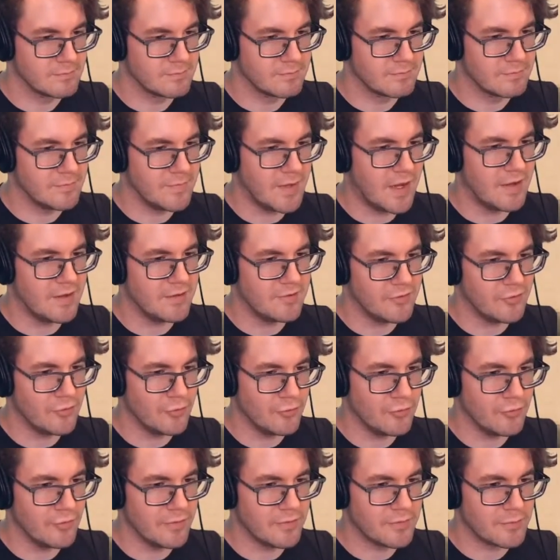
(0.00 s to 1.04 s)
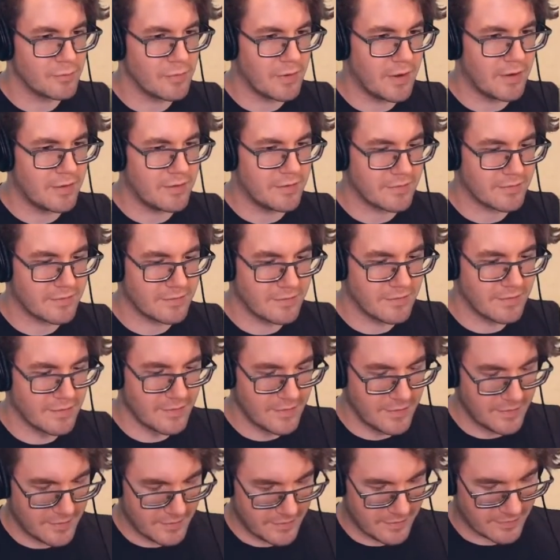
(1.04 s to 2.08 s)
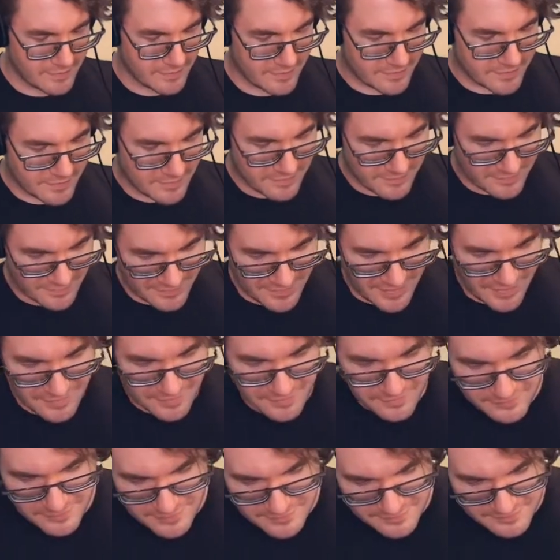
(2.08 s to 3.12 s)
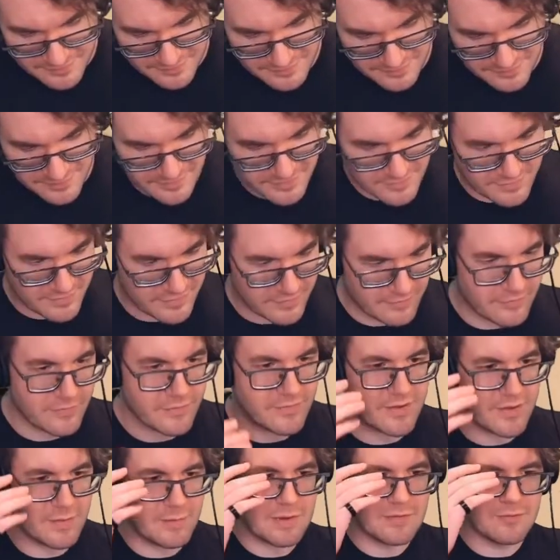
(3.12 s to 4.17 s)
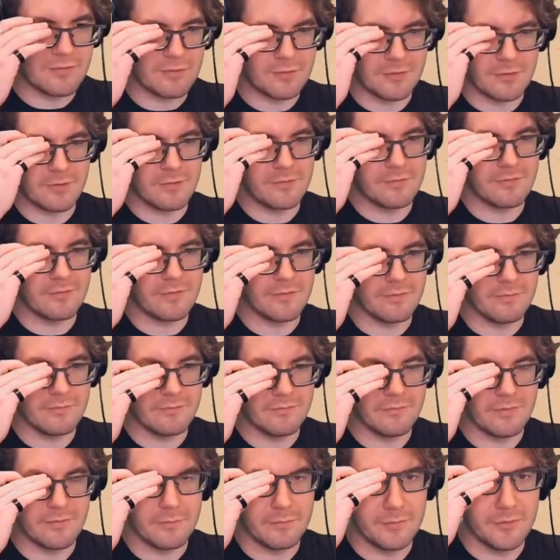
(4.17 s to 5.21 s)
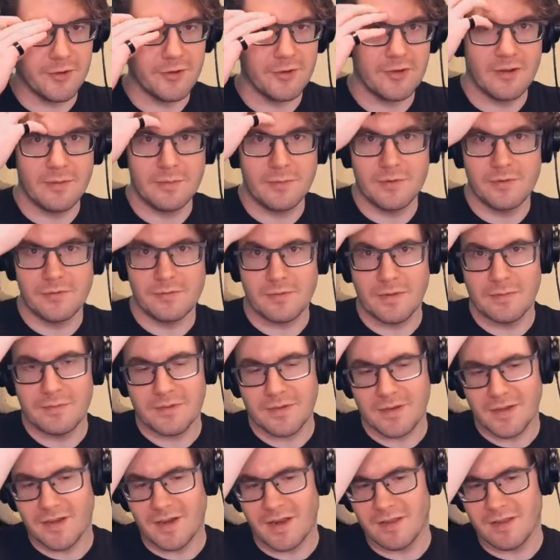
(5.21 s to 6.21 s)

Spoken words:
Not children's product. I love how this is the first time I've ordered from GW's website. I